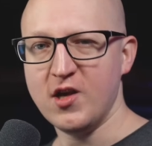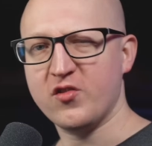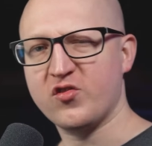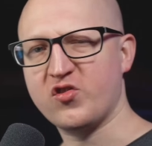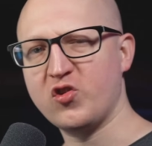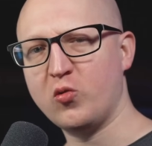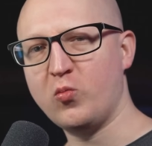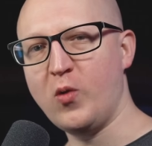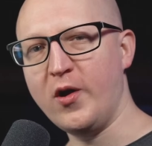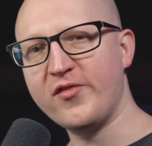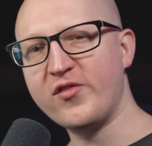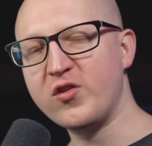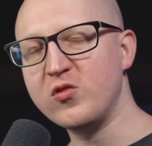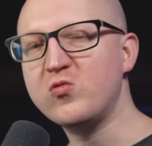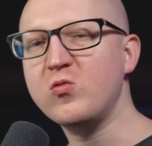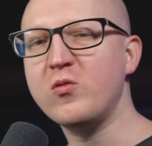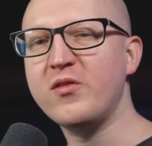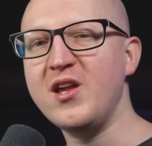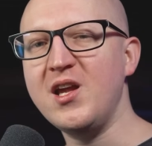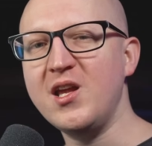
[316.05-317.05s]
So once you
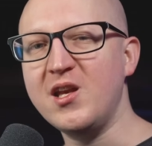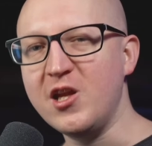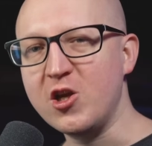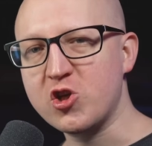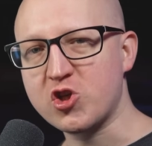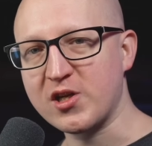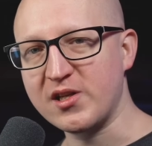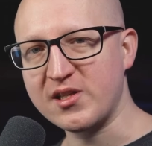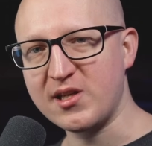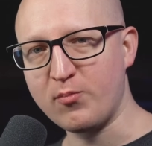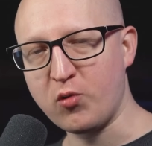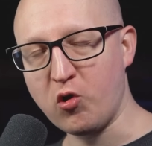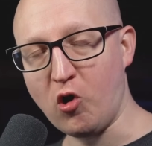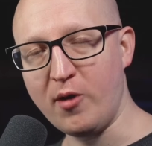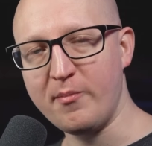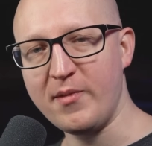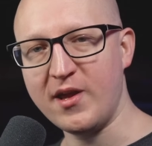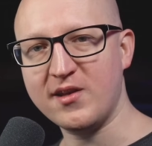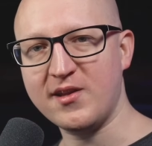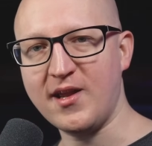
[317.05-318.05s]
do the initial
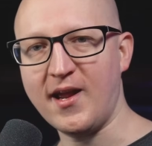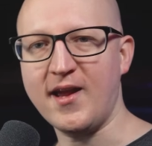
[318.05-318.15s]
deployment